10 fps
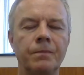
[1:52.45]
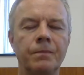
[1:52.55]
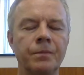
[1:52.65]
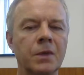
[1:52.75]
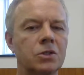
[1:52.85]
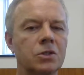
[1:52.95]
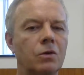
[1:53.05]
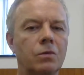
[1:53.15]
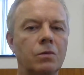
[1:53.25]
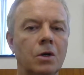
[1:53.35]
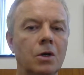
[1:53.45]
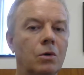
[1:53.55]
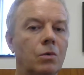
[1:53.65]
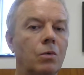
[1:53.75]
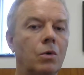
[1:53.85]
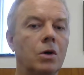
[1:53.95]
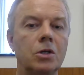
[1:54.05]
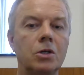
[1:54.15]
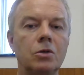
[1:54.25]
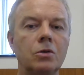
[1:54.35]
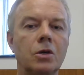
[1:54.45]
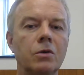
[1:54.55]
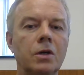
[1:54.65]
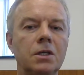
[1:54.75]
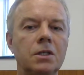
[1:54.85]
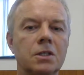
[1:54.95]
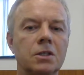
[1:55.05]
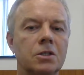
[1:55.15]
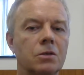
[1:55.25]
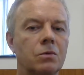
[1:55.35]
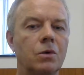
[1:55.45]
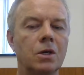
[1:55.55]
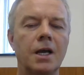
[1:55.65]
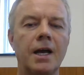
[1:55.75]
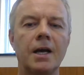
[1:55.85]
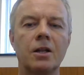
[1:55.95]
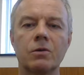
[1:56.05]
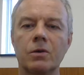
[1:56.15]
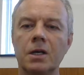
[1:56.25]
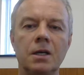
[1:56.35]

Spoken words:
So 1 to 2 degrees is 1 calorie.